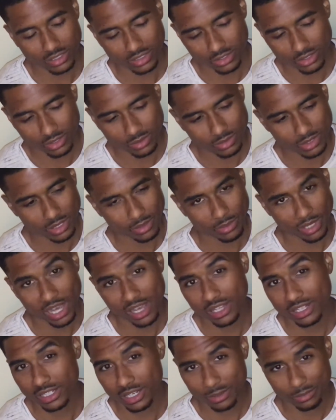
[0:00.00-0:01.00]
You know what I'm saying? But I
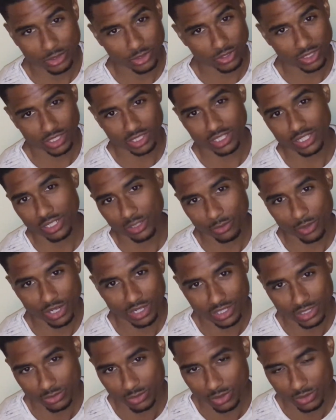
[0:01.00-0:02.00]
ended up drinking anyway
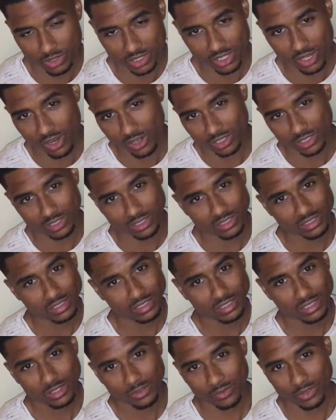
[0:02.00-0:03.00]
because we was talking
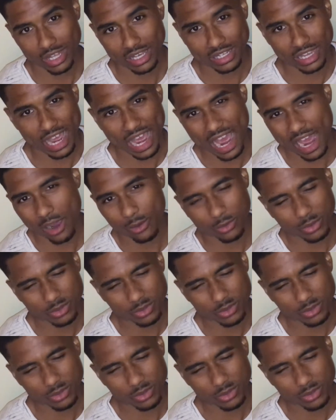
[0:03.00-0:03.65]
for like an hour.